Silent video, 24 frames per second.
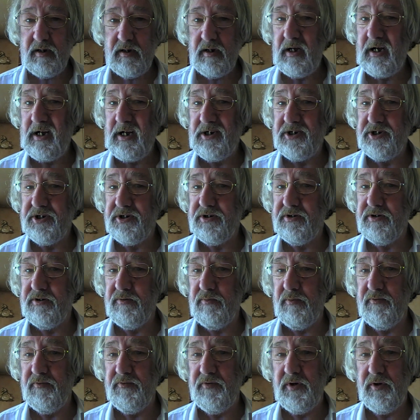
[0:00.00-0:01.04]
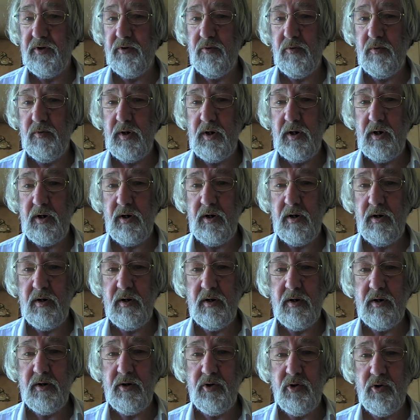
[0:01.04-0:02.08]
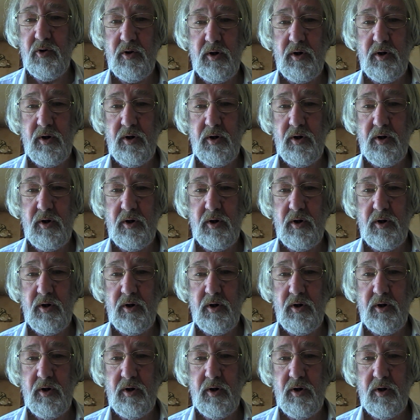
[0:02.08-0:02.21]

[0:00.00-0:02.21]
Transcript: as some of you will know